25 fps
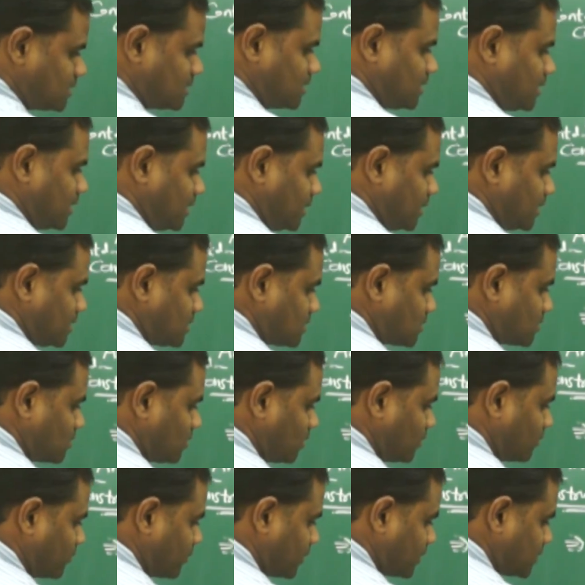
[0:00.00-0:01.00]
S A S
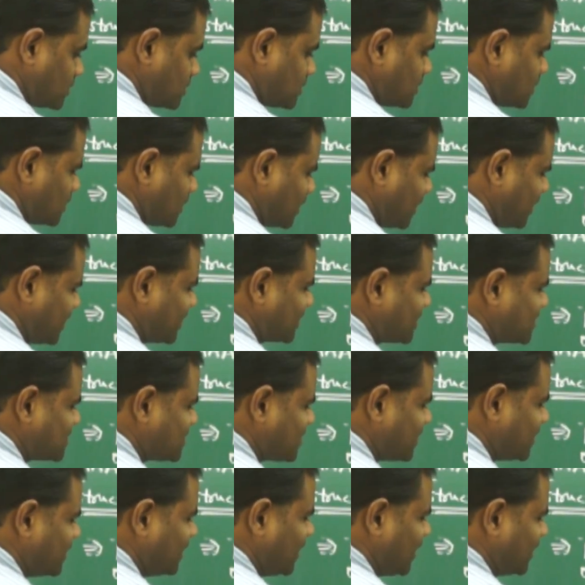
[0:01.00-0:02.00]
congruency, I can
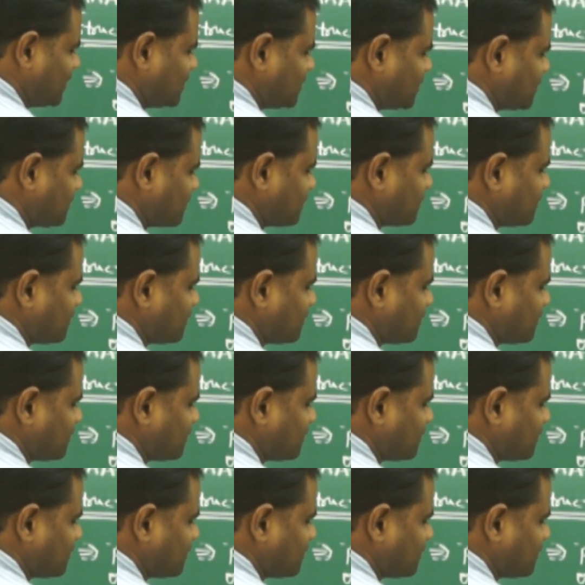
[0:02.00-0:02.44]
say that